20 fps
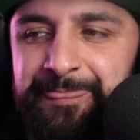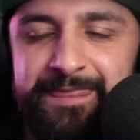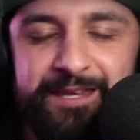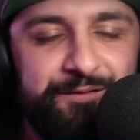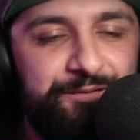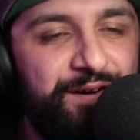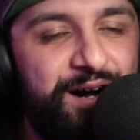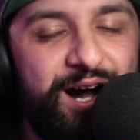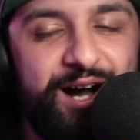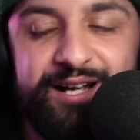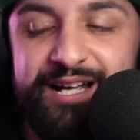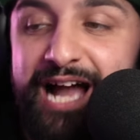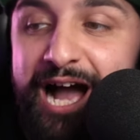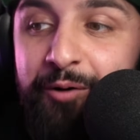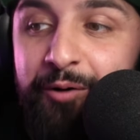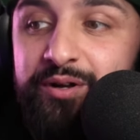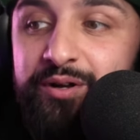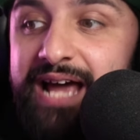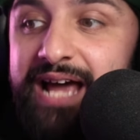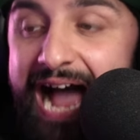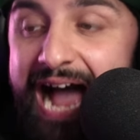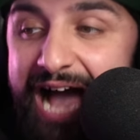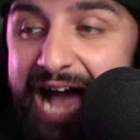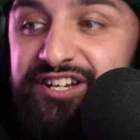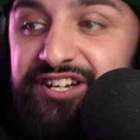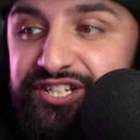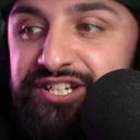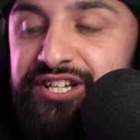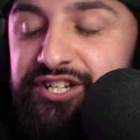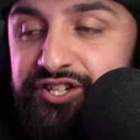Fuck, I would
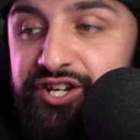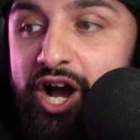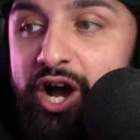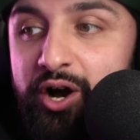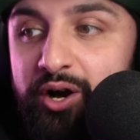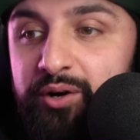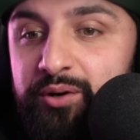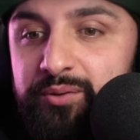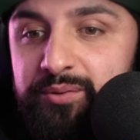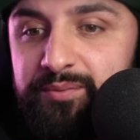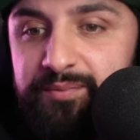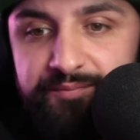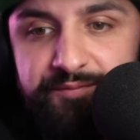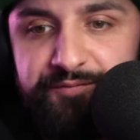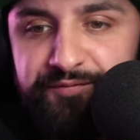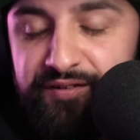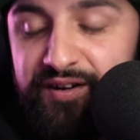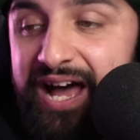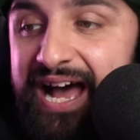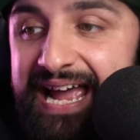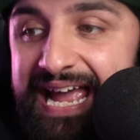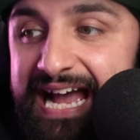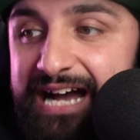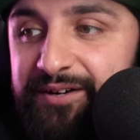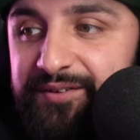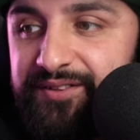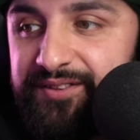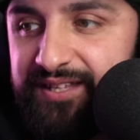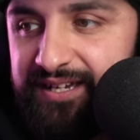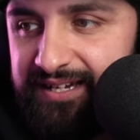actually go fly
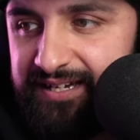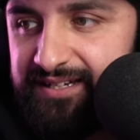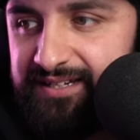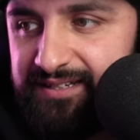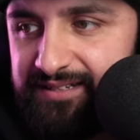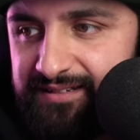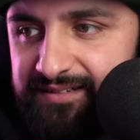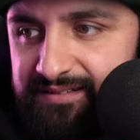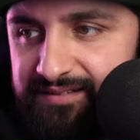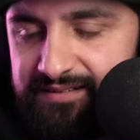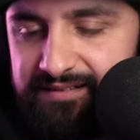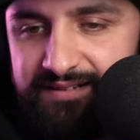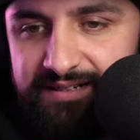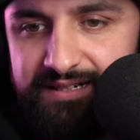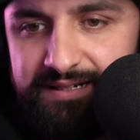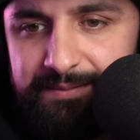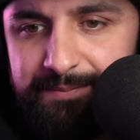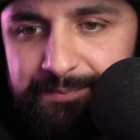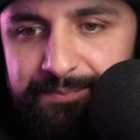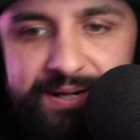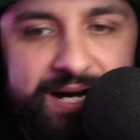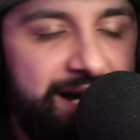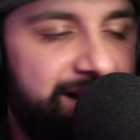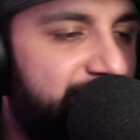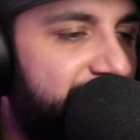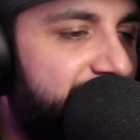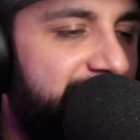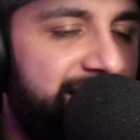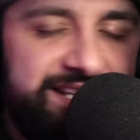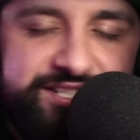out there but I
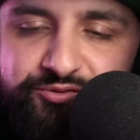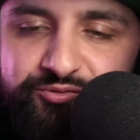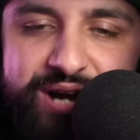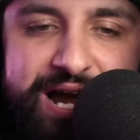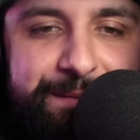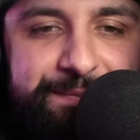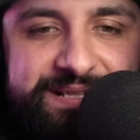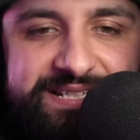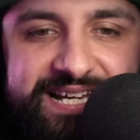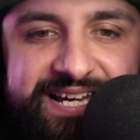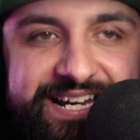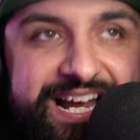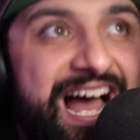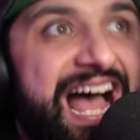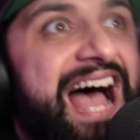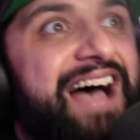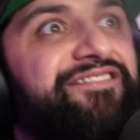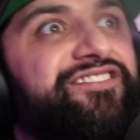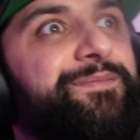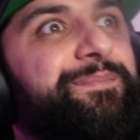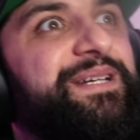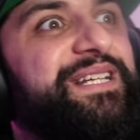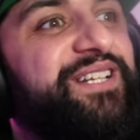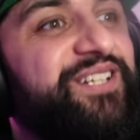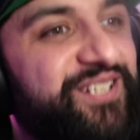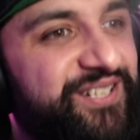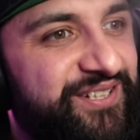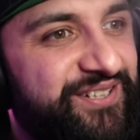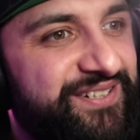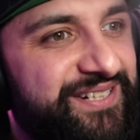can't. It's Ramadan. I have to be
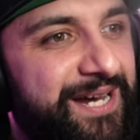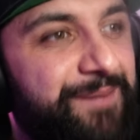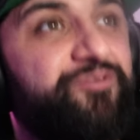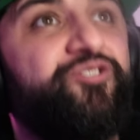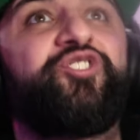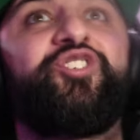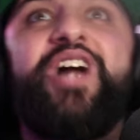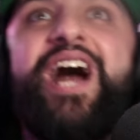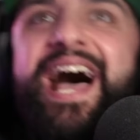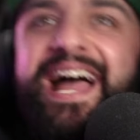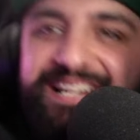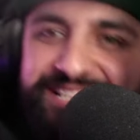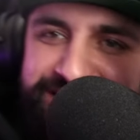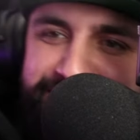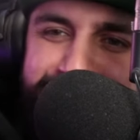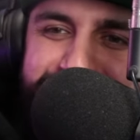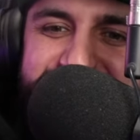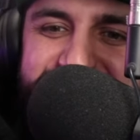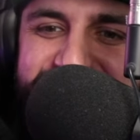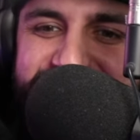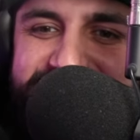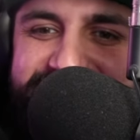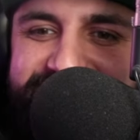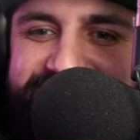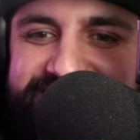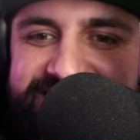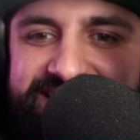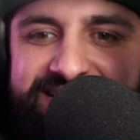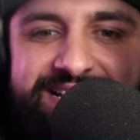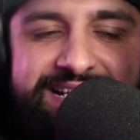good. I'm trying to be good.
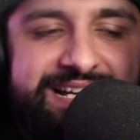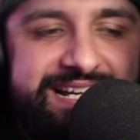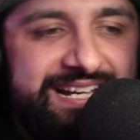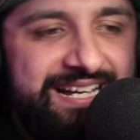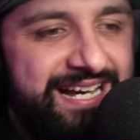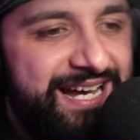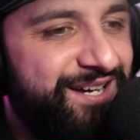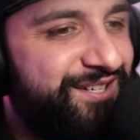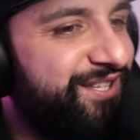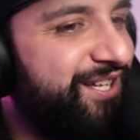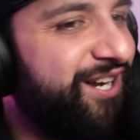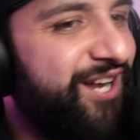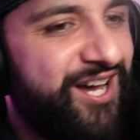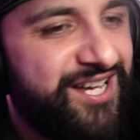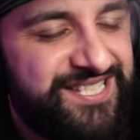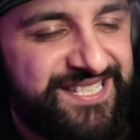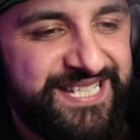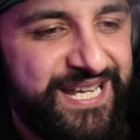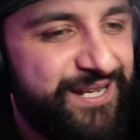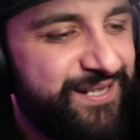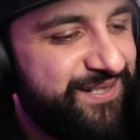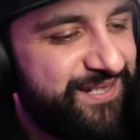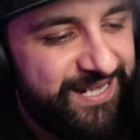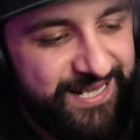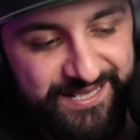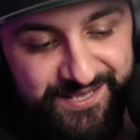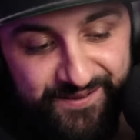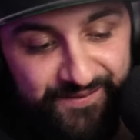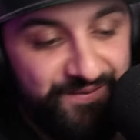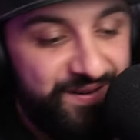And the last 10
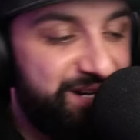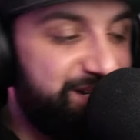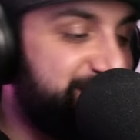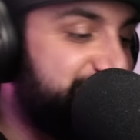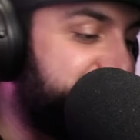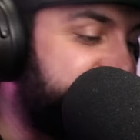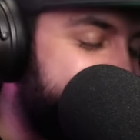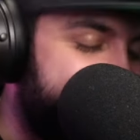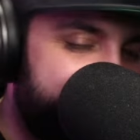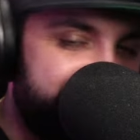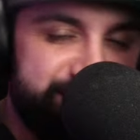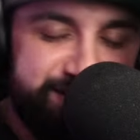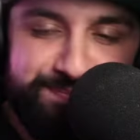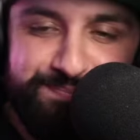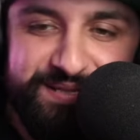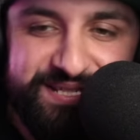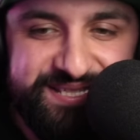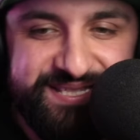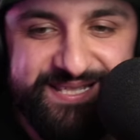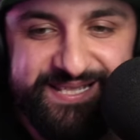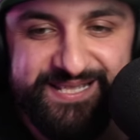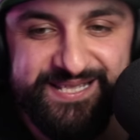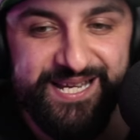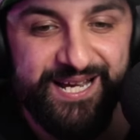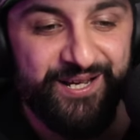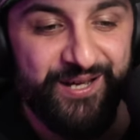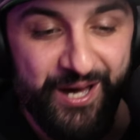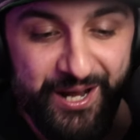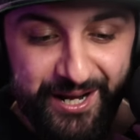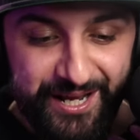days are very serious business. I
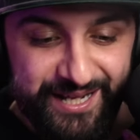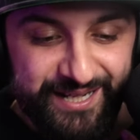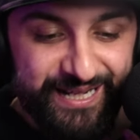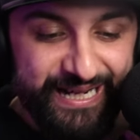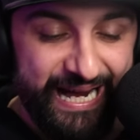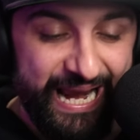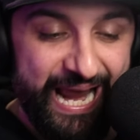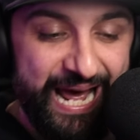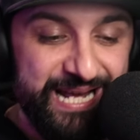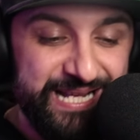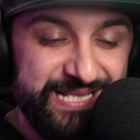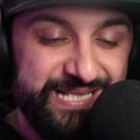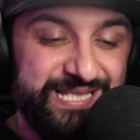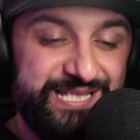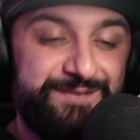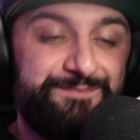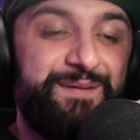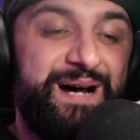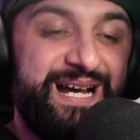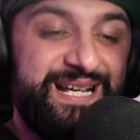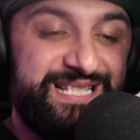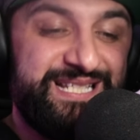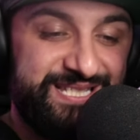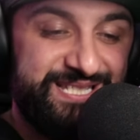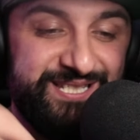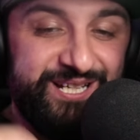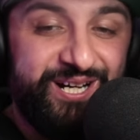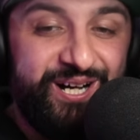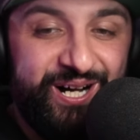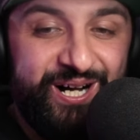gotta cleanse my
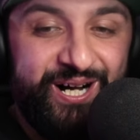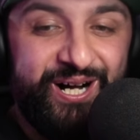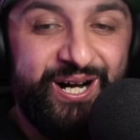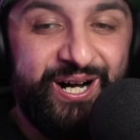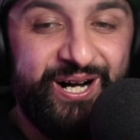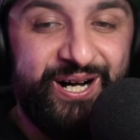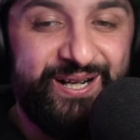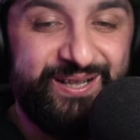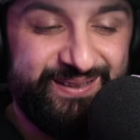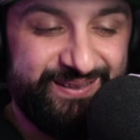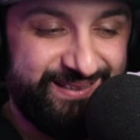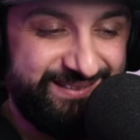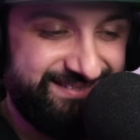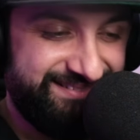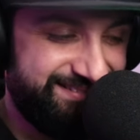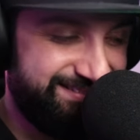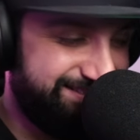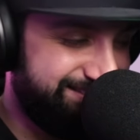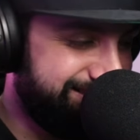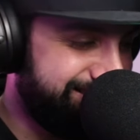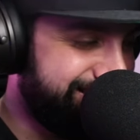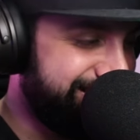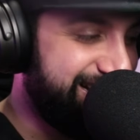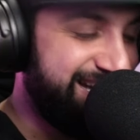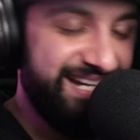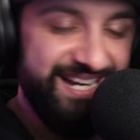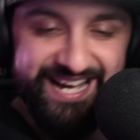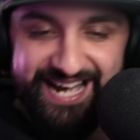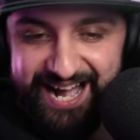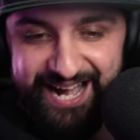soul.
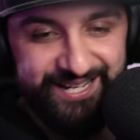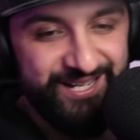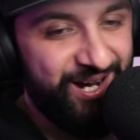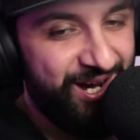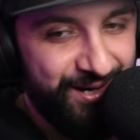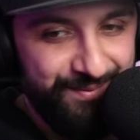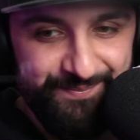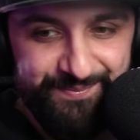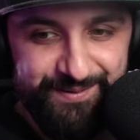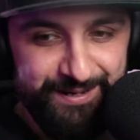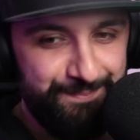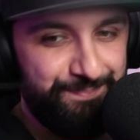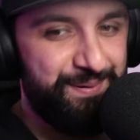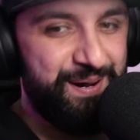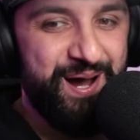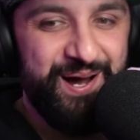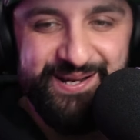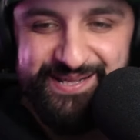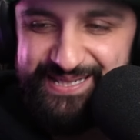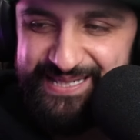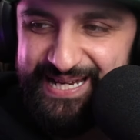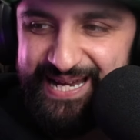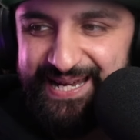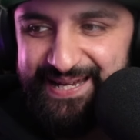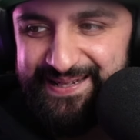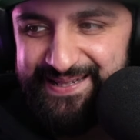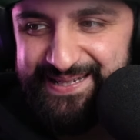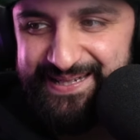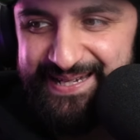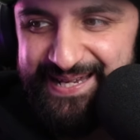I can't be
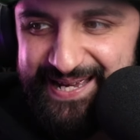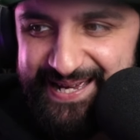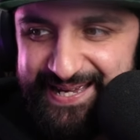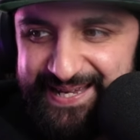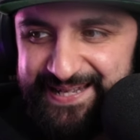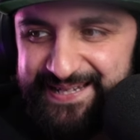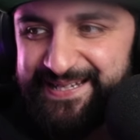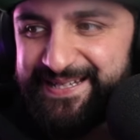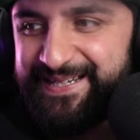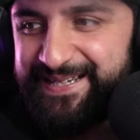partaking.